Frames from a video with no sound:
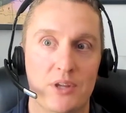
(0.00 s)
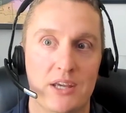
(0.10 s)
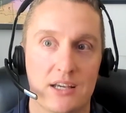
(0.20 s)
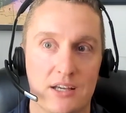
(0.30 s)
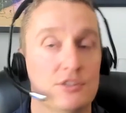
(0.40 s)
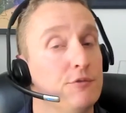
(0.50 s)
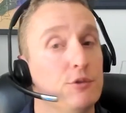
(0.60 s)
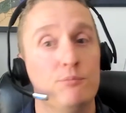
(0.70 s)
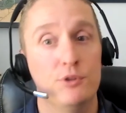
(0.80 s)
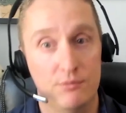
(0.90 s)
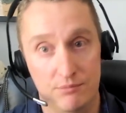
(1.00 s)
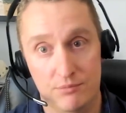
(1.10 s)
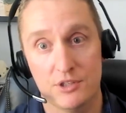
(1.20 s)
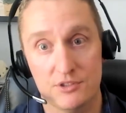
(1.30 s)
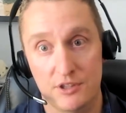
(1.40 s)
because if you
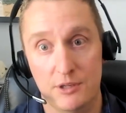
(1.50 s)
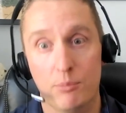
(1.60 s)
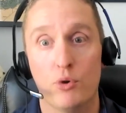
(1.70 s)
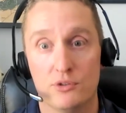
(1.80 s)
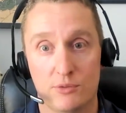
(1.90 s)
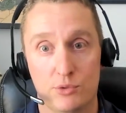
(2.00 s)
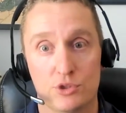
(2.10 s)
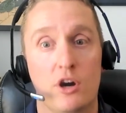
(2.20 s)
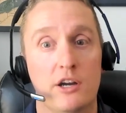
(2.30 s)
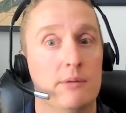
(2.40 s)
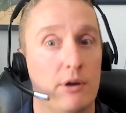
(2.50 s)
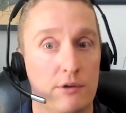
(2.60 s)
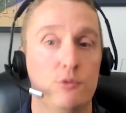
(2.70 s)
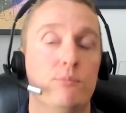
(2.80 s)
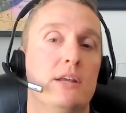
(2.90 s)
because of the importance that we were talking about, if
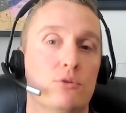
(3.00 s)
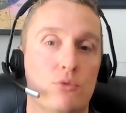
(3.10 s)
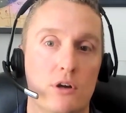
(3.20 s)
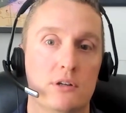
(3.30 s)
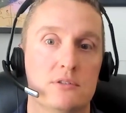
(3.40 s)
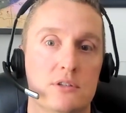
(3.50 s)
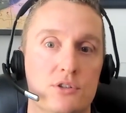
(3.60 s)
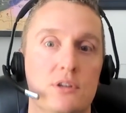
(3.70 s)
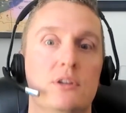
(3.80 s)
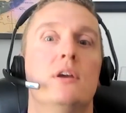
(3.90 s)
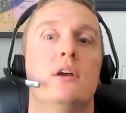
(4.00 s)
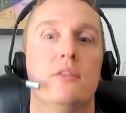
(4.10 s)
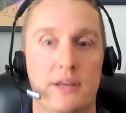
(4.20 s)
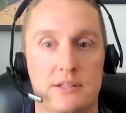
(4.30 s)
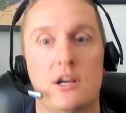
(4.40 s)
you make the wrong decision, that's a